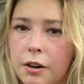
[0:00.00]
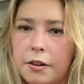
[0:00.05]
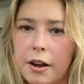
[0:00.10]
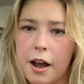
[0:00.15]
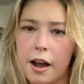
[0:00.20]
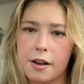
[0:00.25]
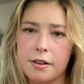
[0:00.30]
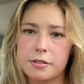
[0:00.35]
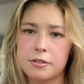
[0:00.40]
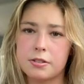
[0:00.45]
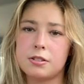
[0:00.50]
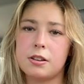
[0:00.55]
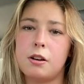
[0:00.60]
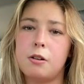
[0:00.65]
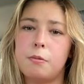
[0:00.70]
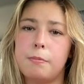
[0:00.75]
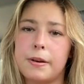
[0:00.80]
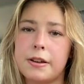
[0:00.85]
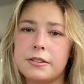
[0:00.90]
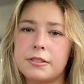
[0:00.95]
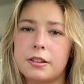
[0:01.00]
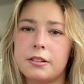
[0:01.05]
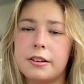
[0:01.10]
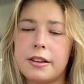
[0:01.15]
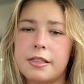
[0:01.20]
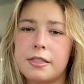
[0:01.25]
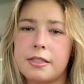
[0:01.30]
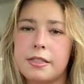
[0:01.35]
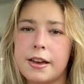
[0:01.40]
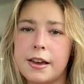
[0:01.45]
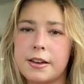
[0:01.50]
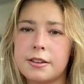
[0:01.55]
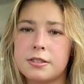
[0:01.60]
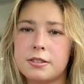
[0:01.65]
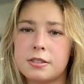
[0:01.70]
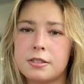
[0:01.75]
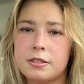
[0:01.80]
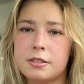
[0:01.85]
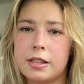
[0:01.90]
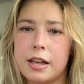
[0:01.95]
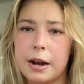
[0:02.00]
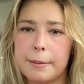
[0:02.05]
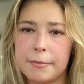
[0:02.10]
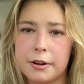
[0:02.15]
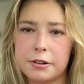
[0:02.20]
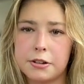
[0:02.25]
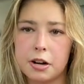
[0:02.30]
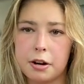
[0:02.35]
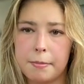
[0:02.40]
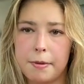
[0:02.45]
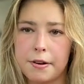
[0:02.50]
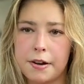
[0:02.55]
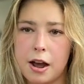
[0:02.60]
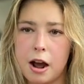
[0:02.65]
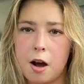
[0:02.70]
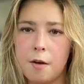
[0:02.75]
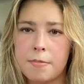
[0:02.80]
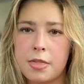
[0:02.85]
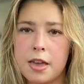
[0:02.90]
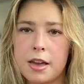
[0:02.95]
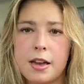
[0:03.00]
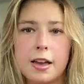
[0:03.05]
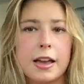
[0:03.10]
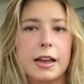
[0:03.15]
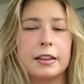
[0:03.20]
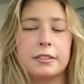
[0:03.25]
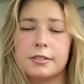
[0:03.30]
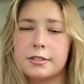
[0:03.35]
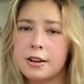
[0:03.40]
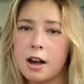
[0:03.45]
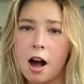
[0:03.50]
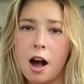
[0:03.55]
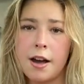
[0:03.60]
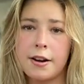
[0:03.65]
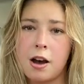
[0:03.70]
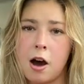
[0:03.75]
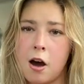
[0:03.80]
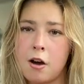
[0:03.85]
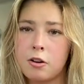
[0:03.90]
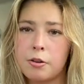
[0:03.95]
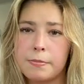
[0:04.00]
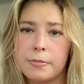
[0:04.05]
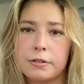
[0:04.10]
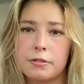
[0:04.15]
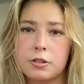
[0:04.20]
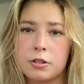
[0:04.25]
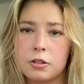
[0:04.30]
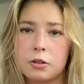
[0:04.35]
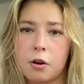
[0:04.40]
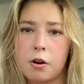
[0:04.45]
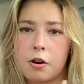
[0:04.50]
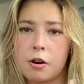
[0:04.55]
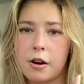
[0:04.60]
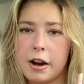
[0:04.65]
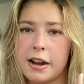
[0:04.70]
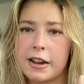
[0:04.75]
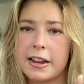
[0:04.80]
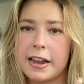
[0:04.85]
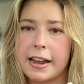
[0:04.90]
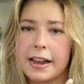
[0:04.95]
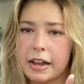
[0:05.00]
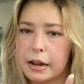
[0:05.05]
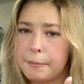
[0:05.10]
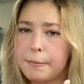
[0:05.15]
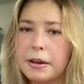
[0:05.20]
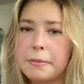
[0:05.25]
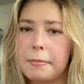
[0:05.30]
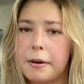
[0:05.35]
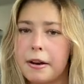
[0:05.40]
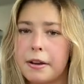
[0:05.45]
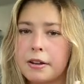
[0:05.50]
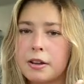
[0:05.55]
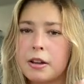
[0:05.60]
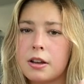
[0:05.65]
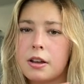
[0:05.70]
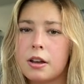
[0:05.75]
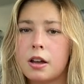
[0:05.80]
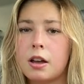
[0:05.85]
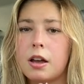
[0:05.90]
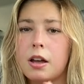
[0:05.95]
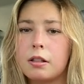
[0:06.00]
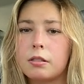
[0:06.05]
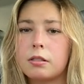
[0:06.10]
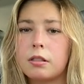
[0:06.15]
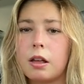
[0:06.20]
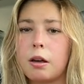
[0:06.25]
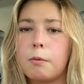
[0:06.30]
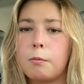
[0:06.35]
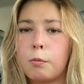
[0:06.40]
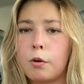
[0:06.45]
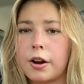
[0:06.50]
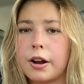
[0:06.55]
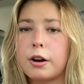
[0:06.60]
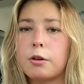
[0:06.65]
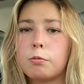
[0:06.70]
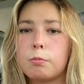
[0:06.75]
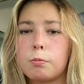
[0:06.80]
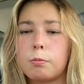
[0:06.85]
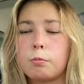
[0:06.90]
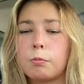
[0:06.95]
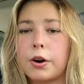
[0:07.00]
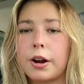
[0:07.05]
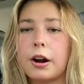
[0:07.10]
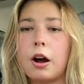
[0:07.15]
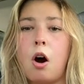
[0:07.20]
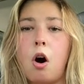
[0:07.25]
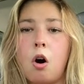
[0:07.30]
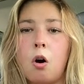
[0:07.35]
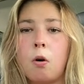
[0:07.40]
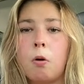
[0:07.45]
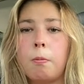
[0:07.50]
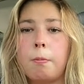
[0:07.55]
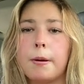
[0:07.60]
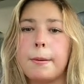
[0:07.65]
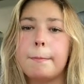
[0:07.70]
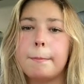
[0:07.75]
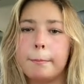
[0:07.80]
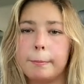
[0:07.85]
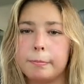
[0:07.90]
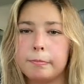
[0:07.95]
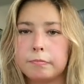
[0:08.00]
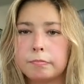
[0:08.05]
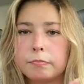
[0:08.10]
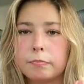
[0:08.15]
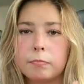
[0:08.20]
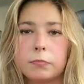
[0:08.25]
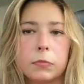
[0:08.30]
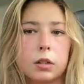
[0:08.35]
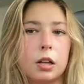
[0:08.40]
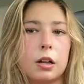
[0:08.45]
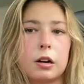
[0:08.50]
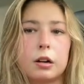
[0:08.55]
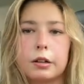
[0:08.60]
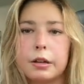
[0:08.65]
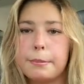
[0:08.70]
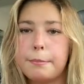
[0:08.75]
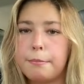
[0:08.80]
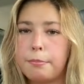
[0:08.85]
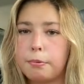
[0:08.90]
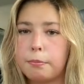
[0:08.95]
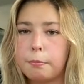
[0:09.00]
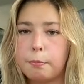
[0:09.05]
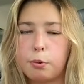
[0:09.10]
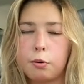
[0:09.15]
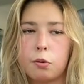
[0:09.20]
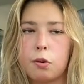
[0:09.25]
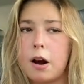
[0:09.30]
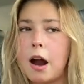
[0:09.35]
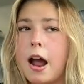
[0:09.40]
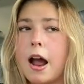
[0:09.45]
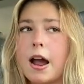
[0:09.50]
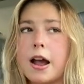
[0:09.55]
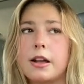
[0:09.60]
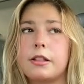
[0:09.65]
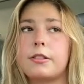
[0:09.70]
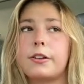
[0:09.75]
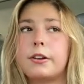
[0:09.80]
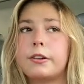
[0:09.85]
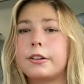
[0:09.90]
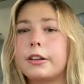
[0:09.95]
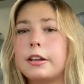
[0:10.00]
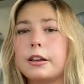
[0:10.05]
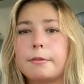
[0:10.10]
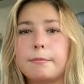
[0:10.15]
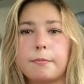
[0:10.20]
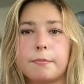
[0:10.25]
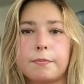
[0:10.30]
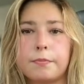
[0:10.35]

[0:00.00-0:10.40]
Okay, so basically this that I'm going to talk about now is not an autoimmune disorder. It can be, but we're going to we're going to hope and literally pray, literally